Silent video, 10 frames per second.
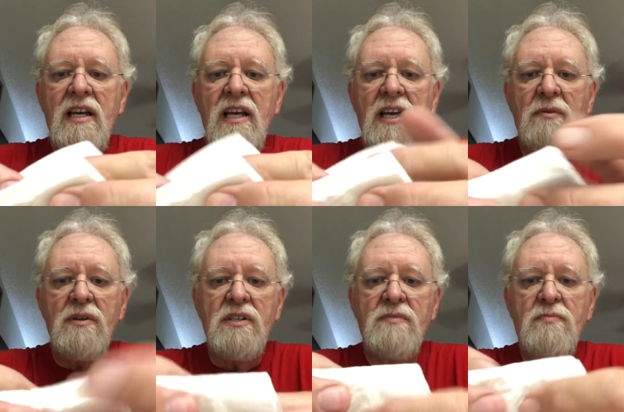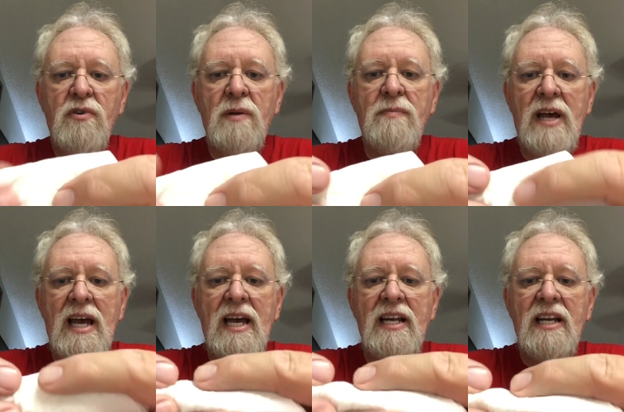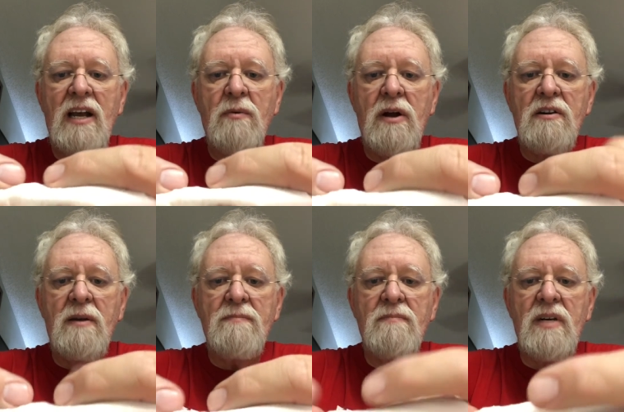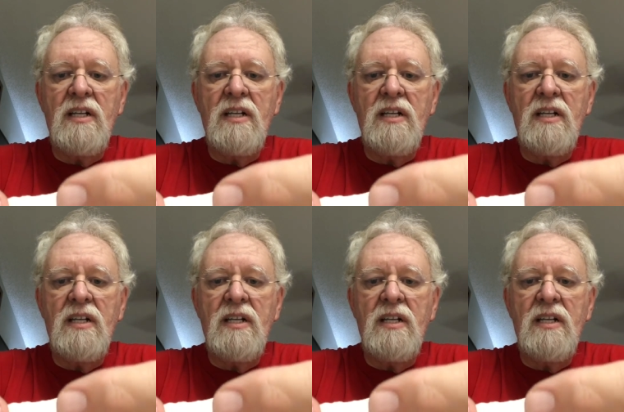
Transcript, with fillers: It was pretty bad. I wound up uh,